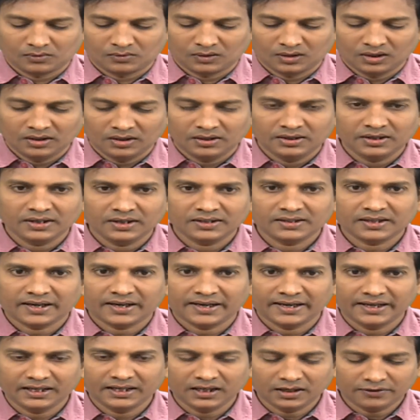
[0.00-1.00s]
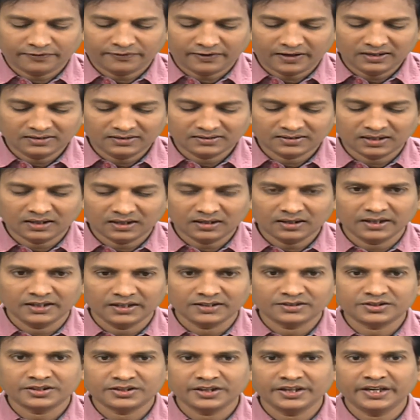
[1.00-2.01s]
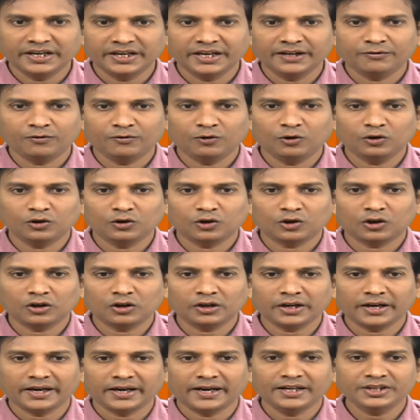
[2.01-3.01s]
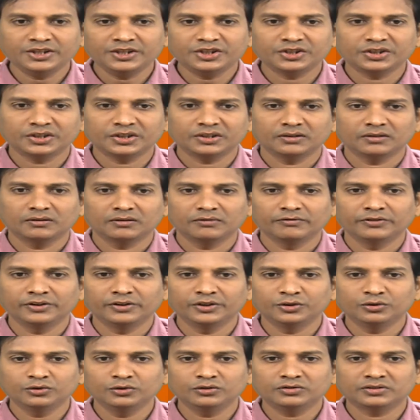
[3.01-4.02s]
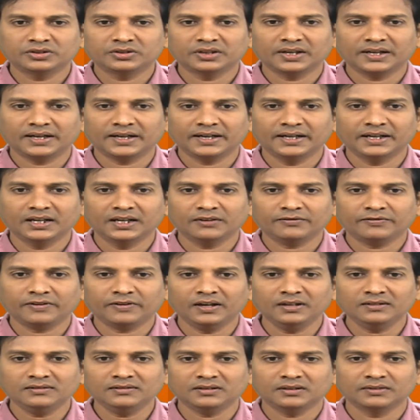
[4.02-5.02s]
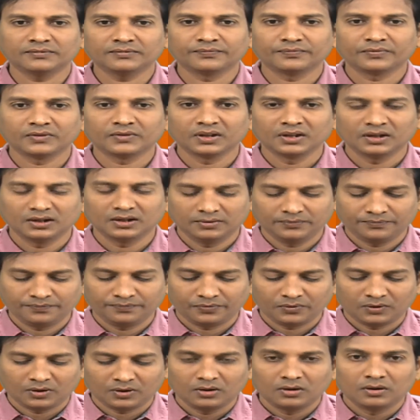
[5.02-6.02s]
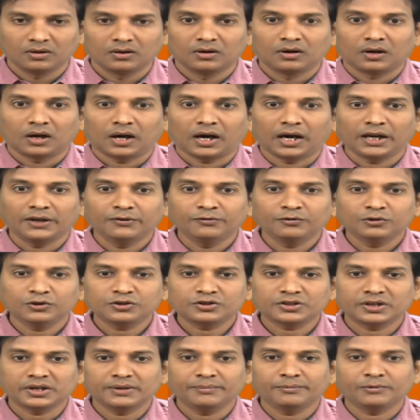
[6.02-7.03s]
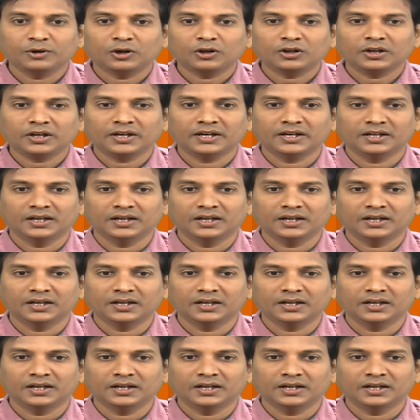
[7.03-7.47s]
Here the header files are stdio.h, we use header files iostream.h.